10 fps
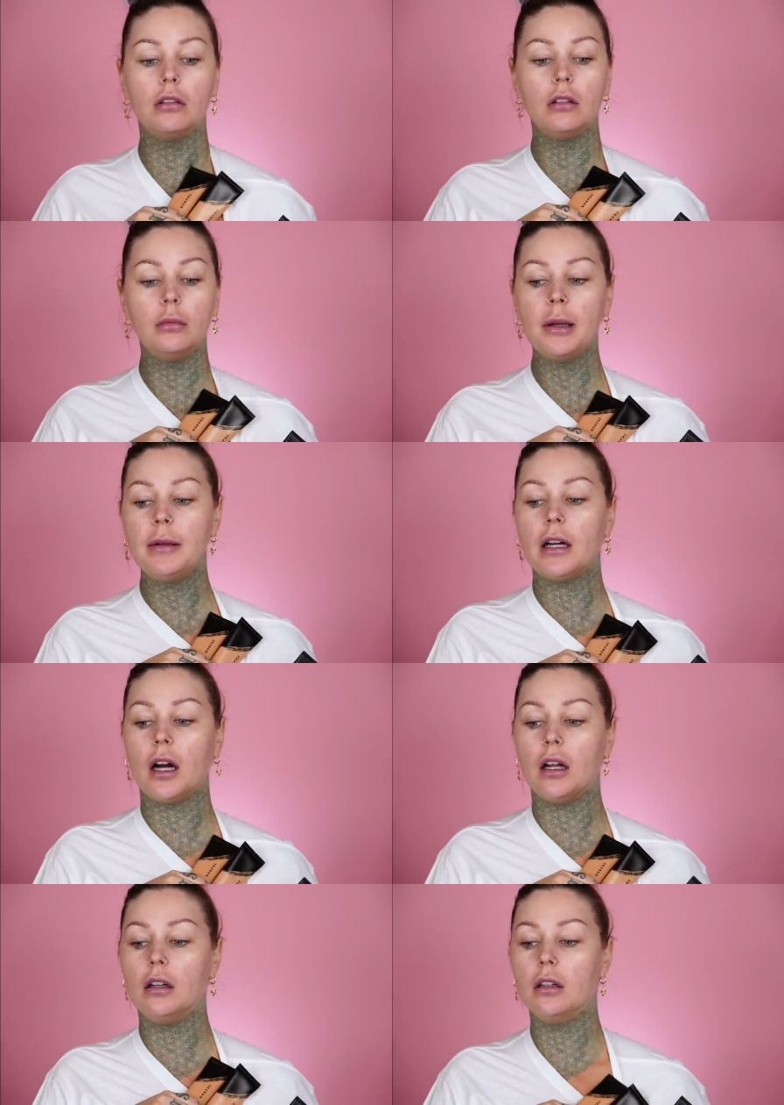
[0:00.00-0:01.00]
Well, maybe
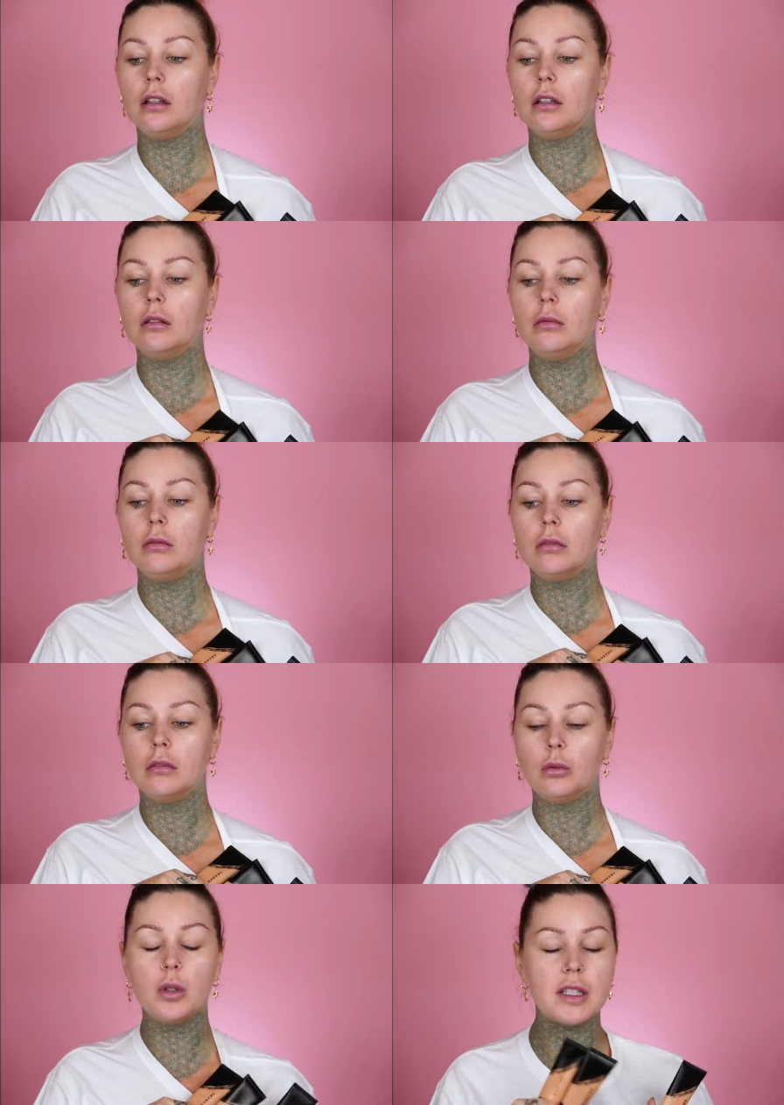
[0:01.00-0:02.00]
not.
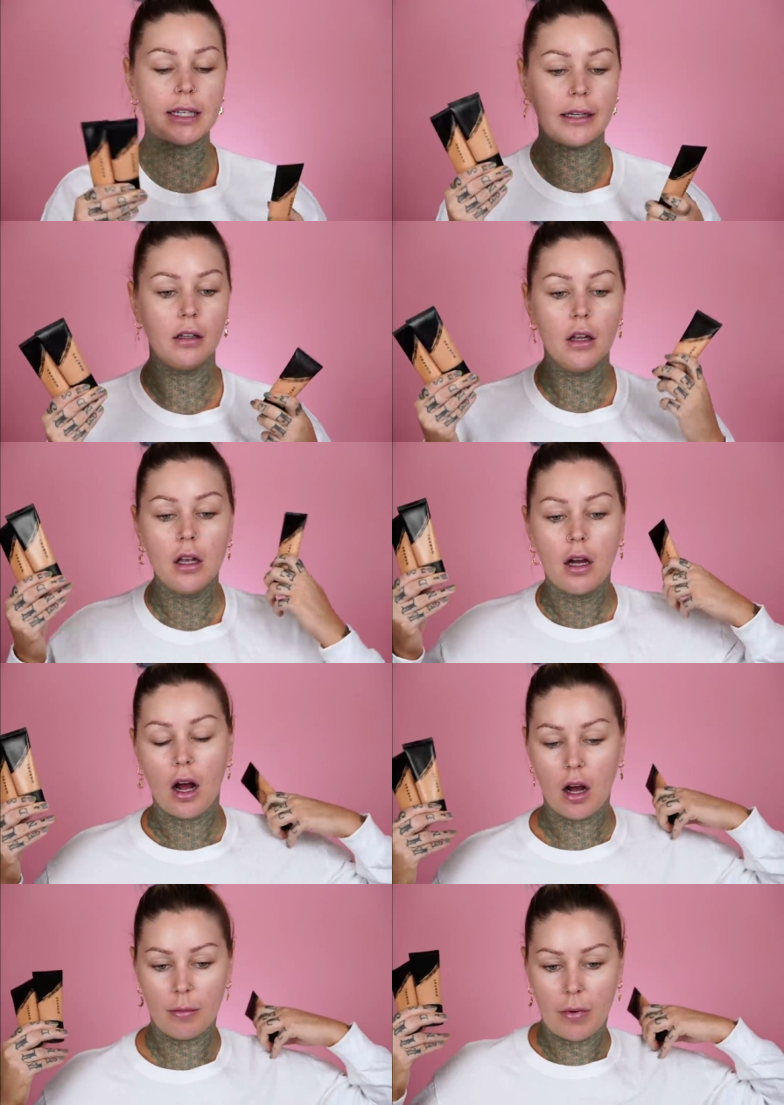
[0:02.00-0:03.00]
We'll see.
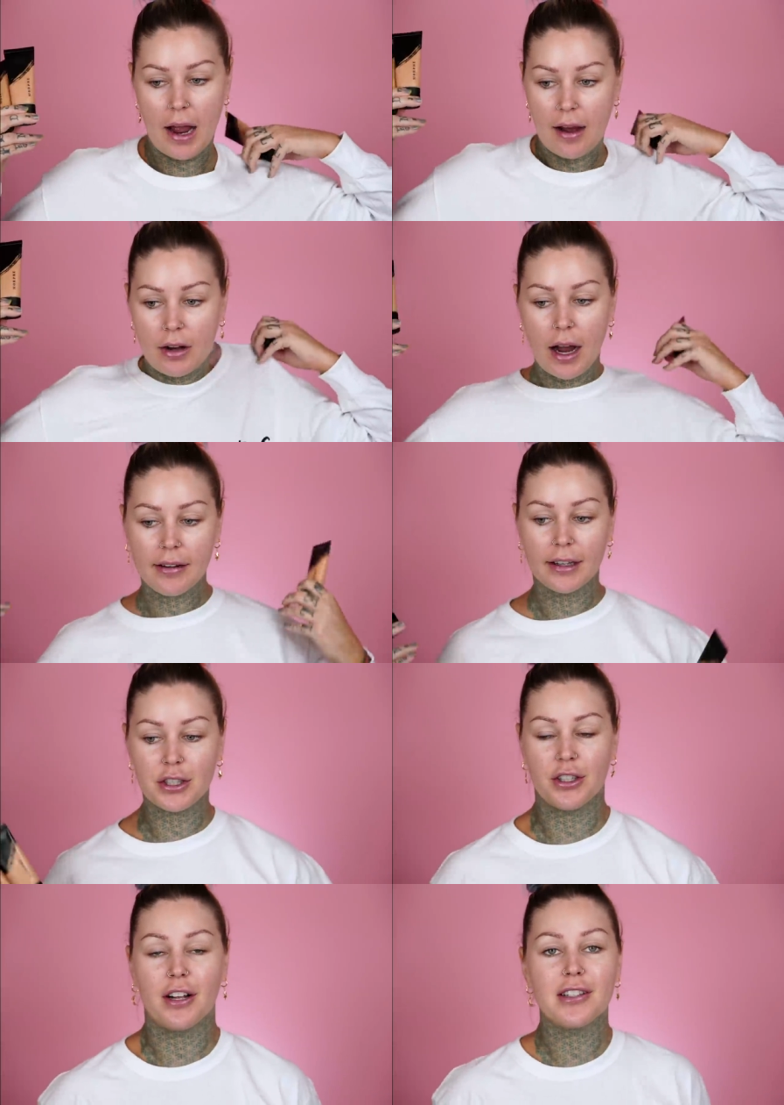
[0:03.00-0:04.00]
I have a high neck
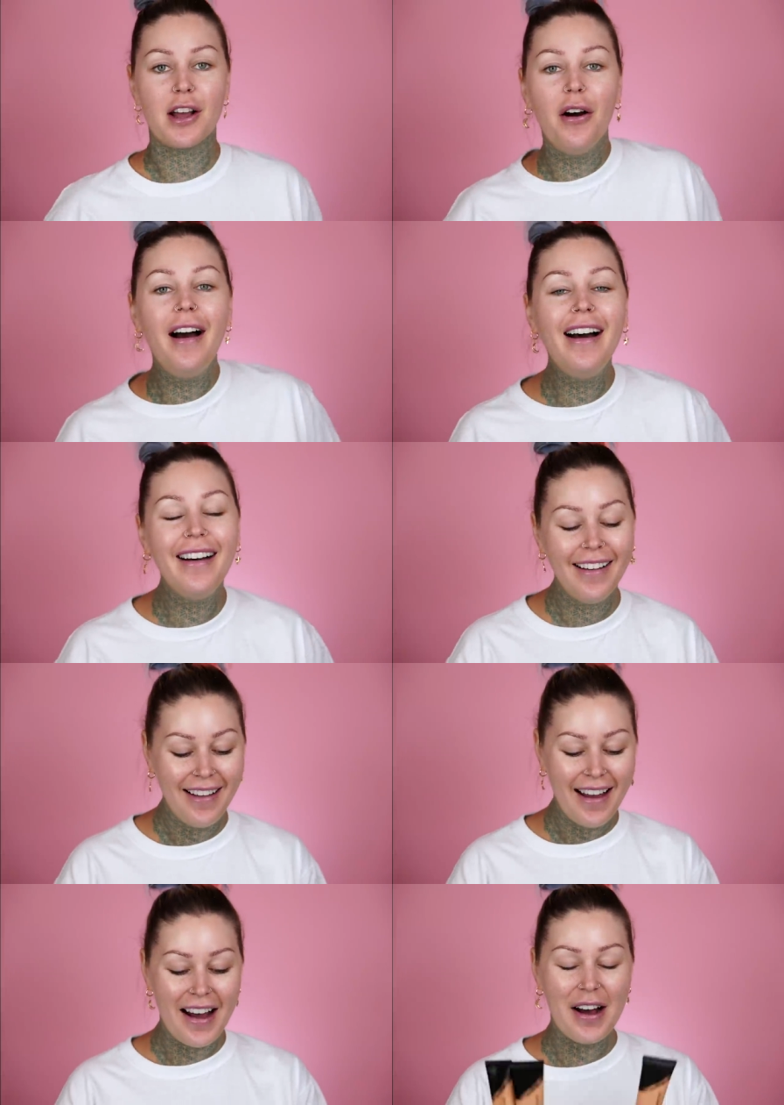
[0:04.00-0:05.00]
shirt on, so.
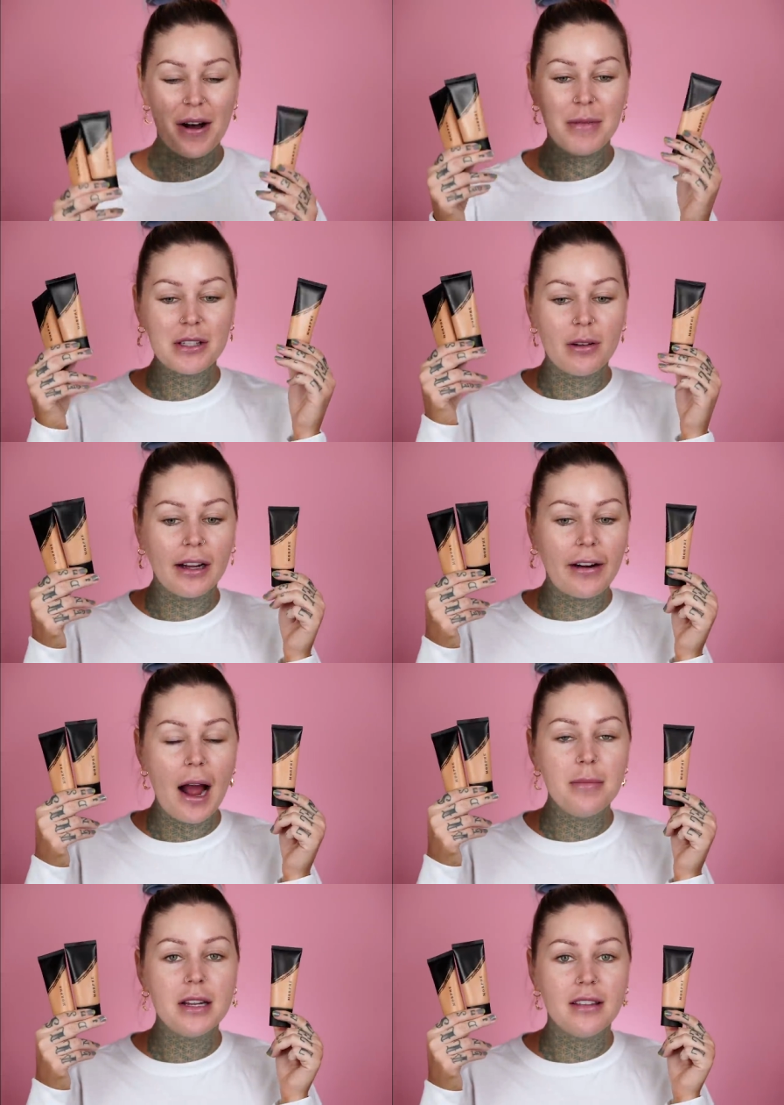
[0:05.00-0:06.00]
So I
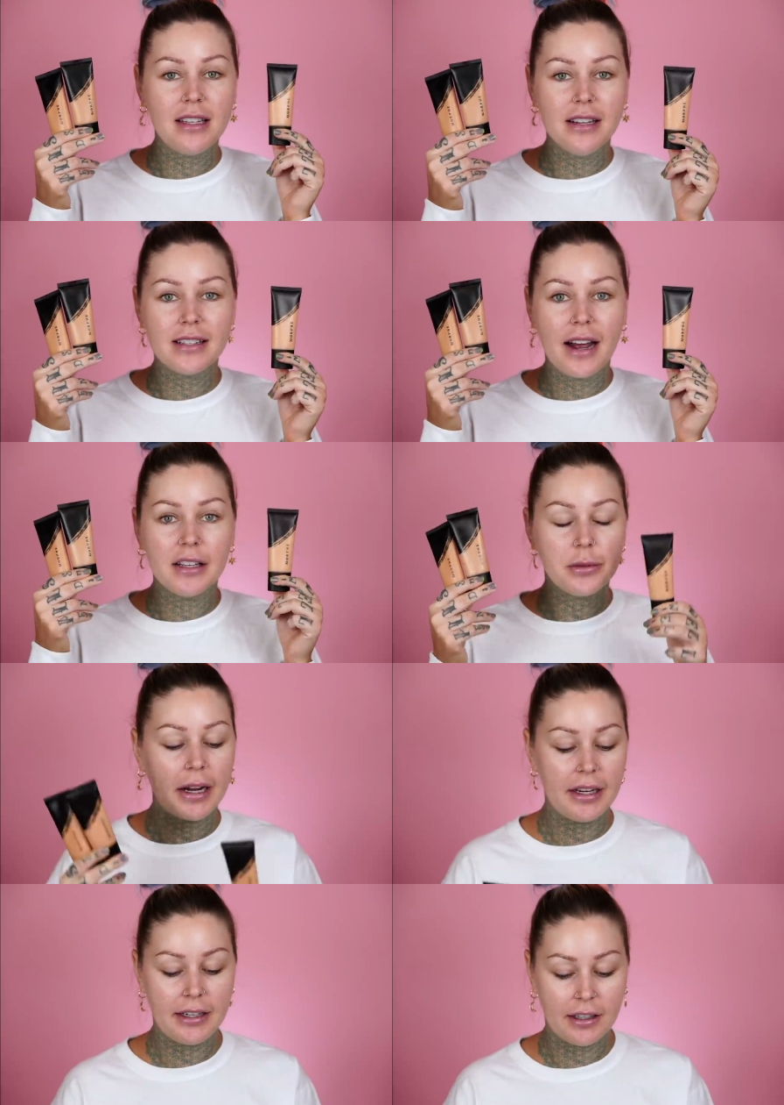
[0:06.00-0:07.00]
grabbed these guys
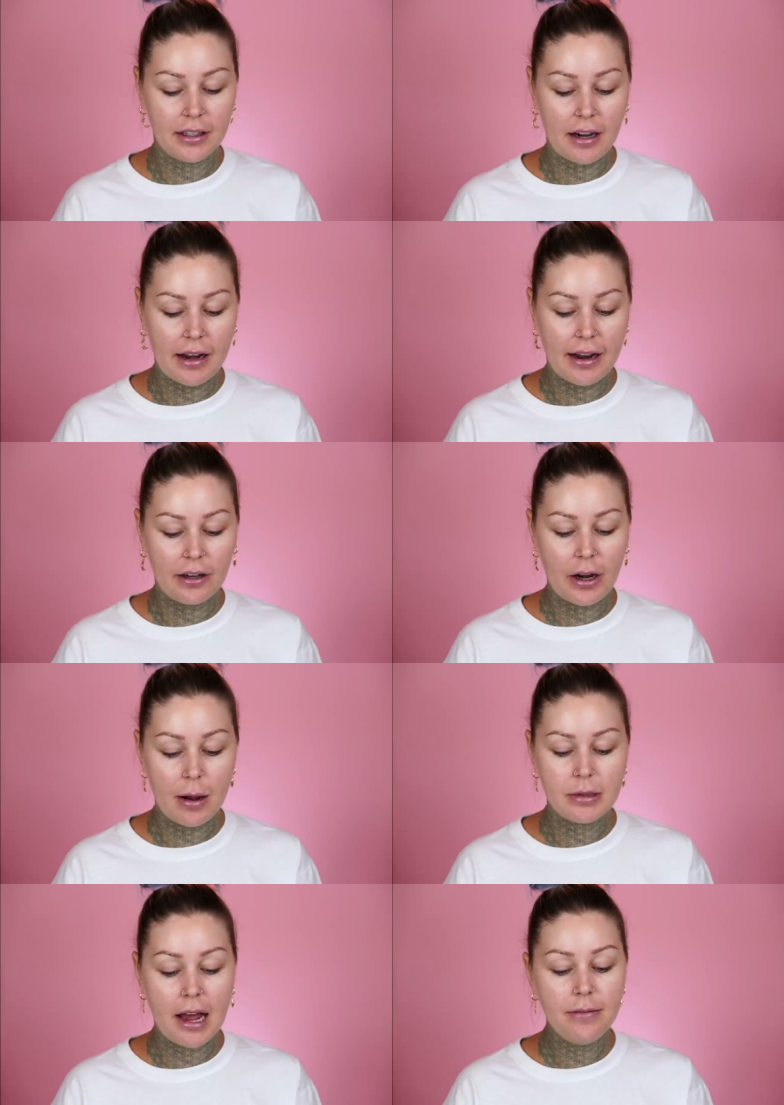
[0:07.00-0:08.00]
right here, and I
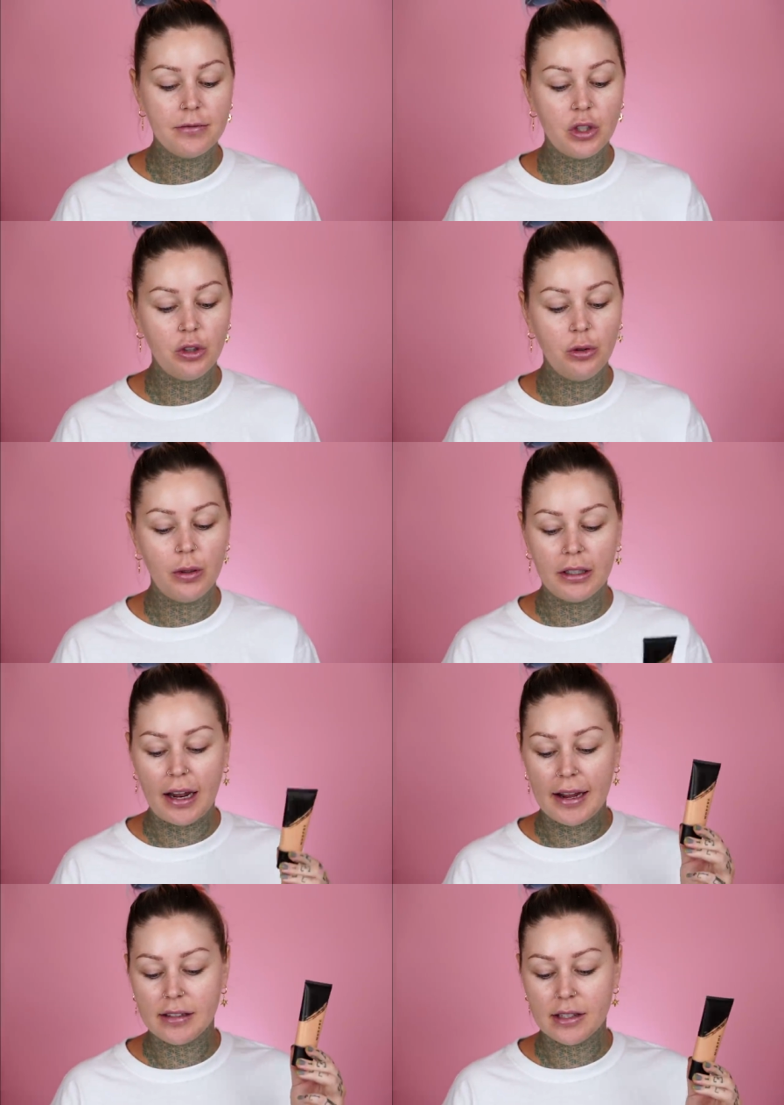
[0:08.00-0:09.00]
grabbed
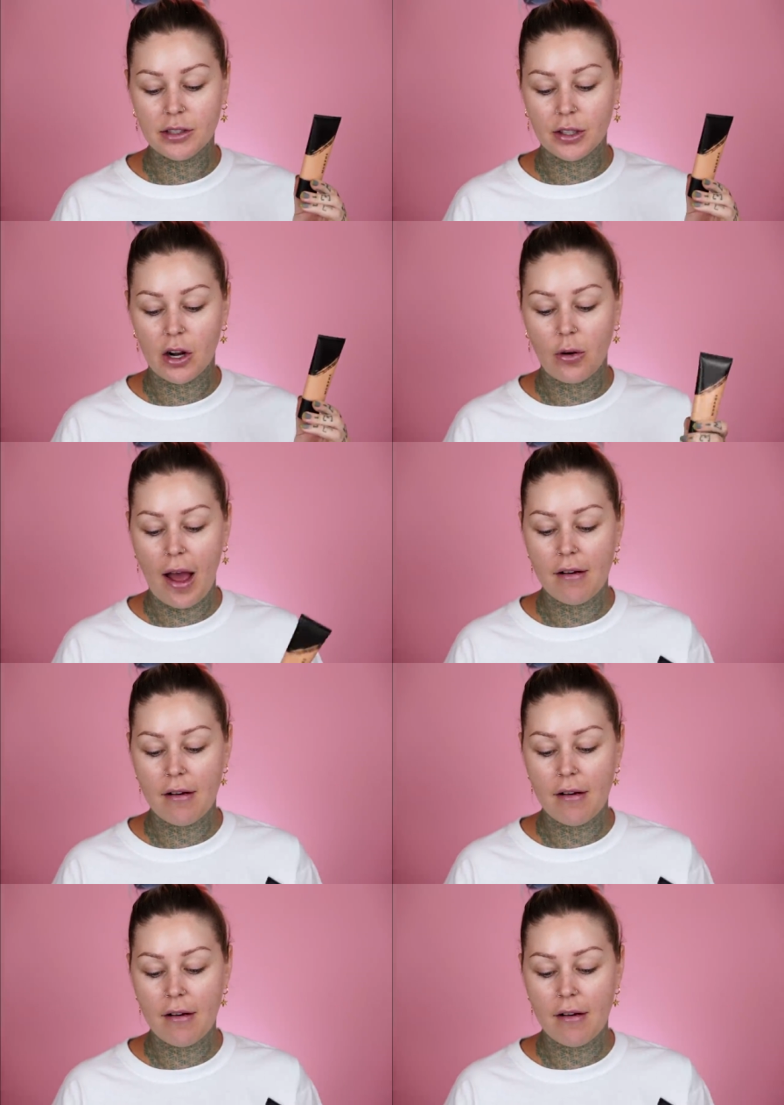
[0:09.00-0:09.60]
F290,